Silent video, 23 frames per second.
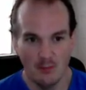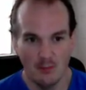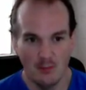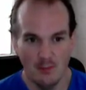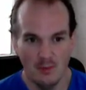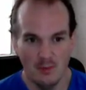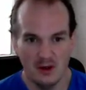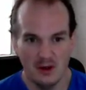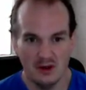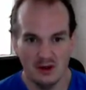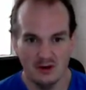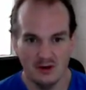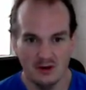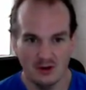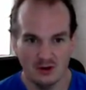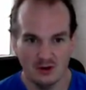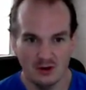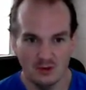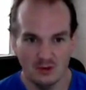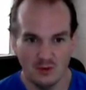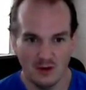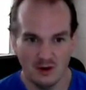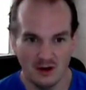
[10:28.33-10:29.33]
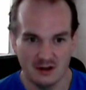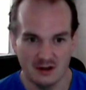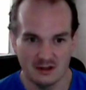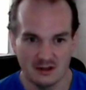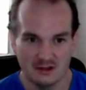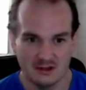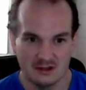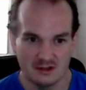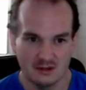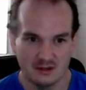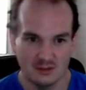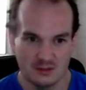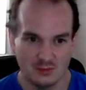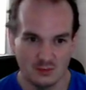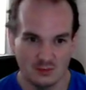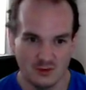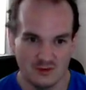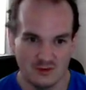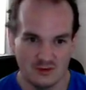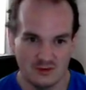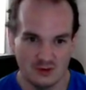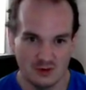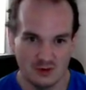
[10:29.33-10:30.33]
But not quite.
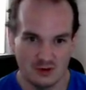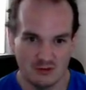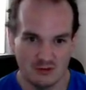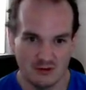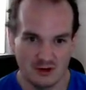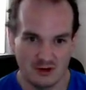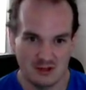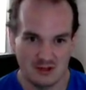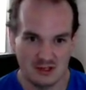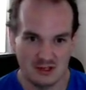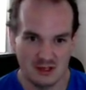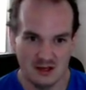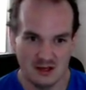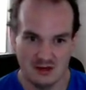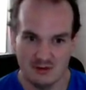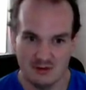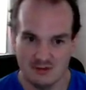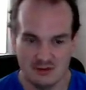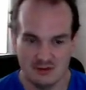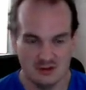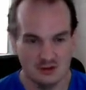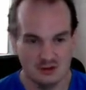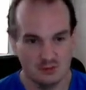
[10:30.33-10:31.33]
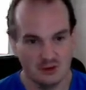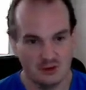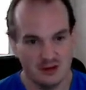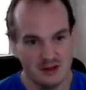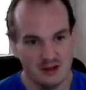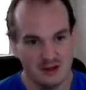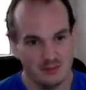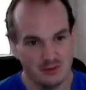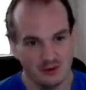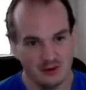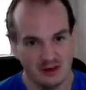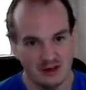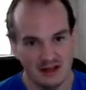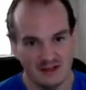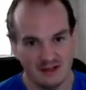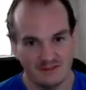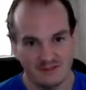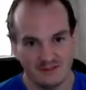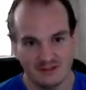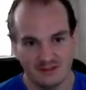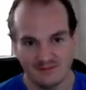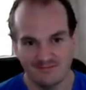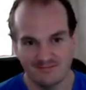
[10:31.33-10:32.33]
We've still got the Rock Slide. We've still got 1 hit point
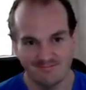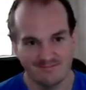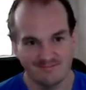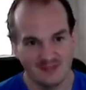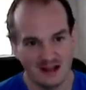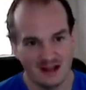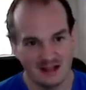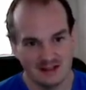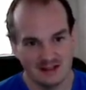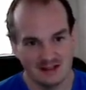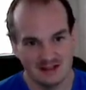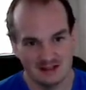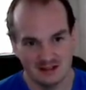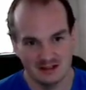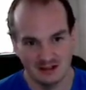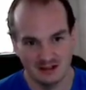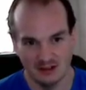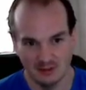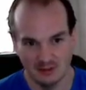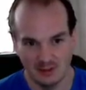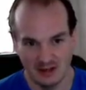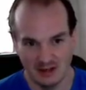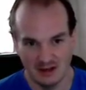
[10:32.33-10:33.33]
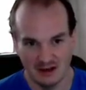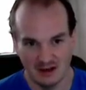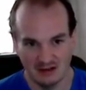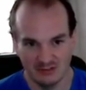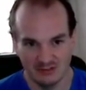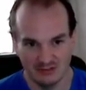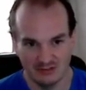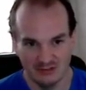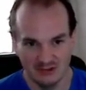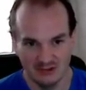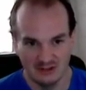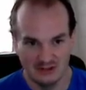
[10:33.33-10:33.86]
left. That's going to be enough.